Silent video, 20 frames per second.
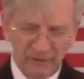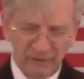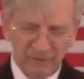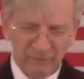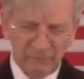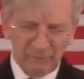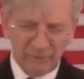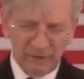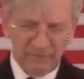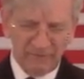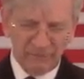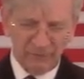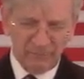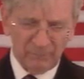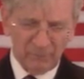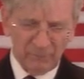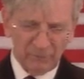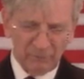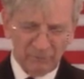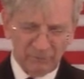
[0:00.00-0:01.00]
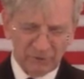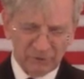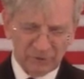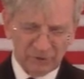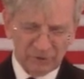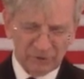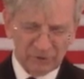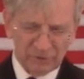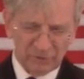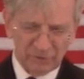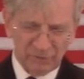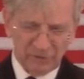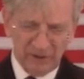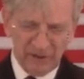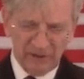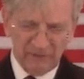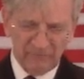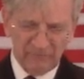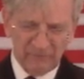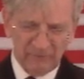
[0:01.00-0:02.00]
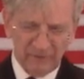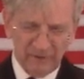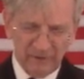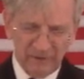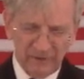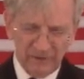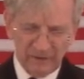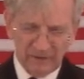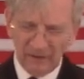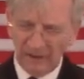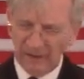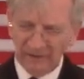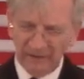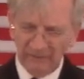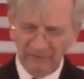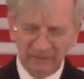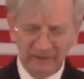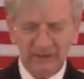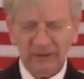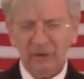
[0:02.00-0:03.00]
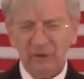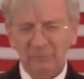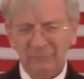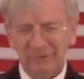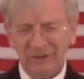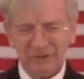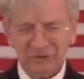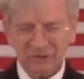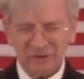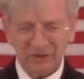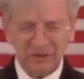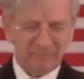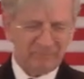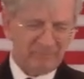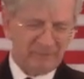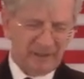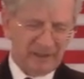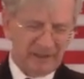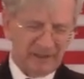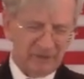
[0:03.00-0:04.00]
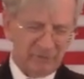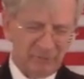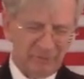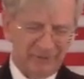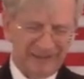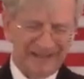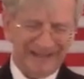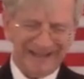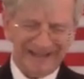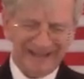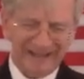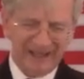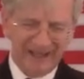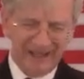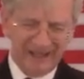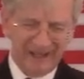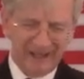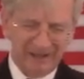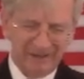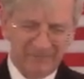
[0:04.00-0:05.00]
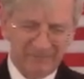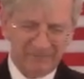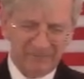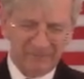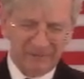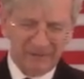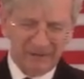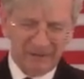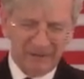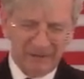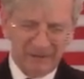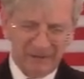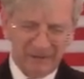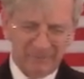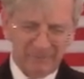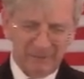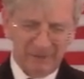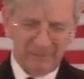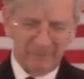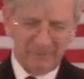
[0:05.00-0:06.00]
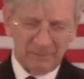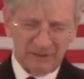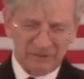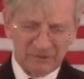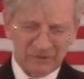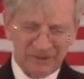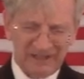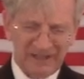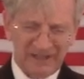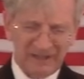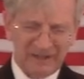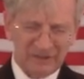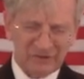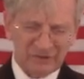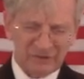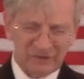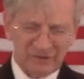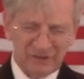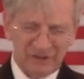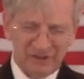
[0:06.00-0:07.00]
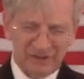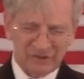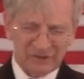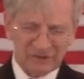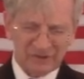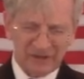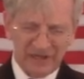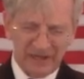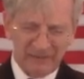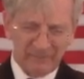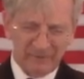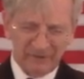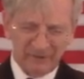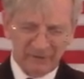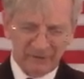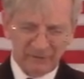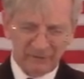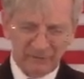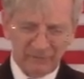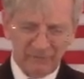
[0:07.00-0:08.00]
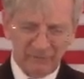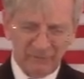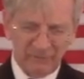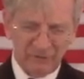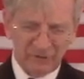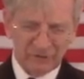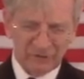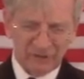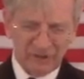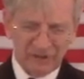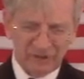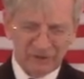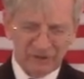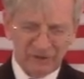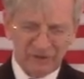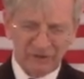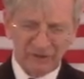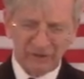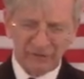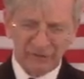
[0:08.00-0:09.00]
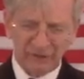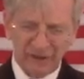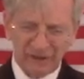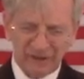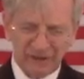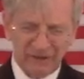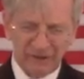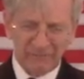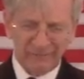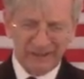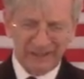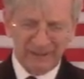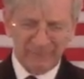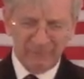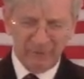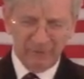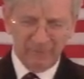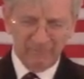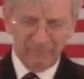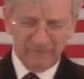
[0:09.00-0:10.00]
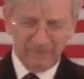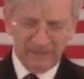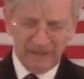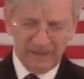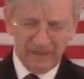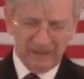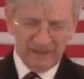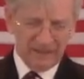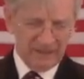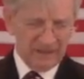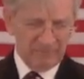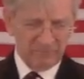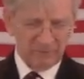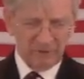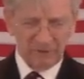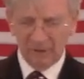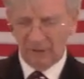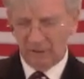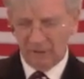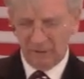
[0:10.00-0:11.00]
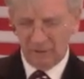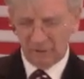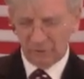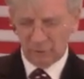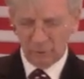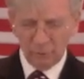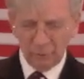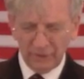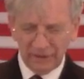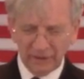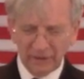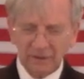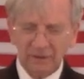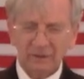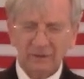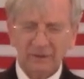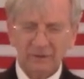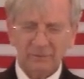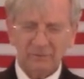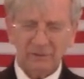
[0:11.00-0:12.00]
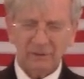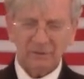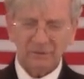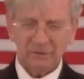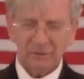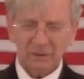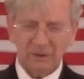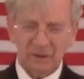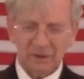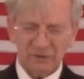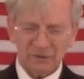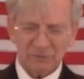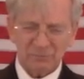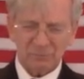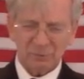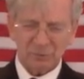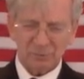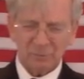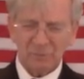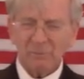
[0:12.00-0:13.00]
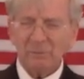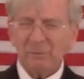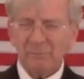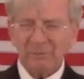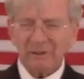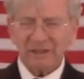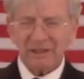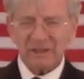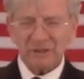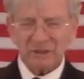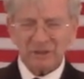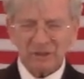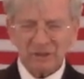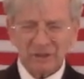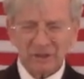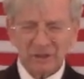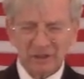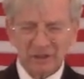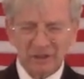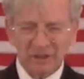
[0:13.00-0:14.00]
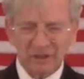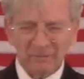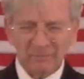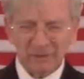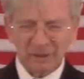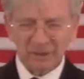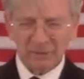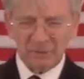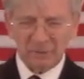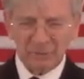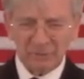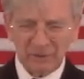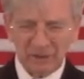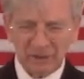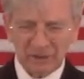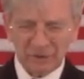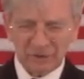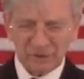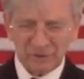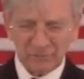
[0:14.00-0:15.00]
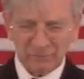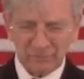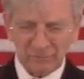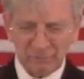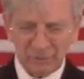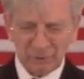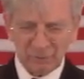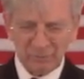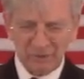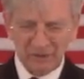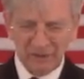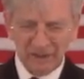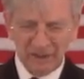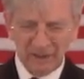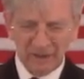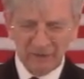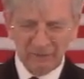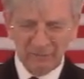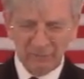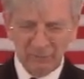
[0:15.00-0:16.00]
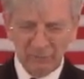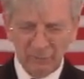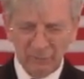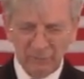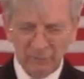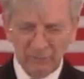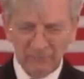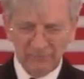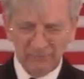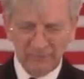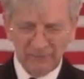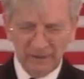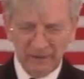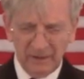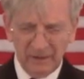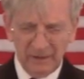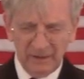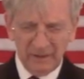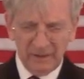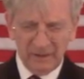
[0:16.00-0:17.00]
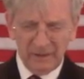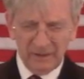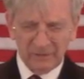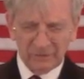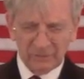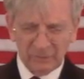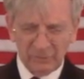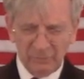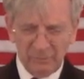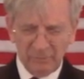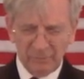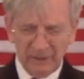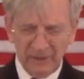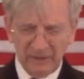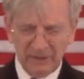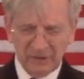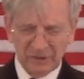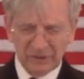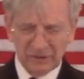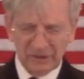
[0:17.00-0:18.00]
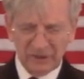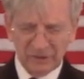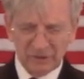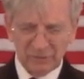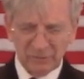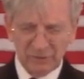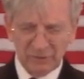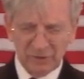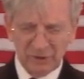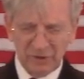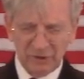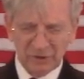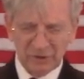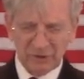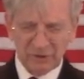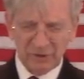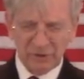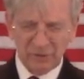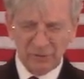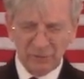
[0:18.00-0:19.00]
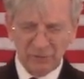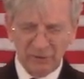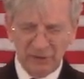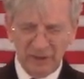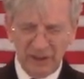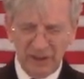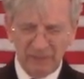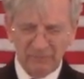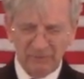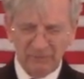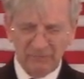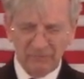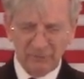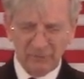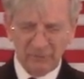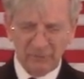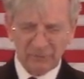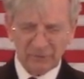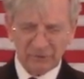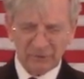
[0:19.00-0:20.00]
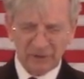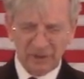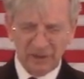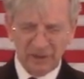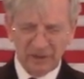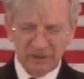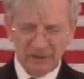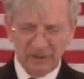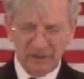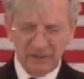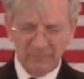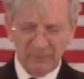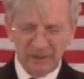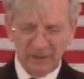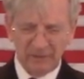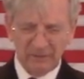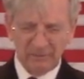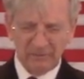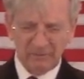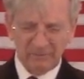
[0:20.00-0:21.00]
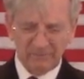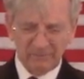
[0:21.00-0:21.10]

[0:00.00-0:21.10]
Pray for the poor Christians who have gotten everything all mixed up by saying that Sunday's Sabbath and other foolish things that are not in the Bible, that keep the law going when the law is supposed to be replaced by your grace, for which we thank you, Lord. So we pray these things, Lord Jesus, in your name and for your sake. Amen.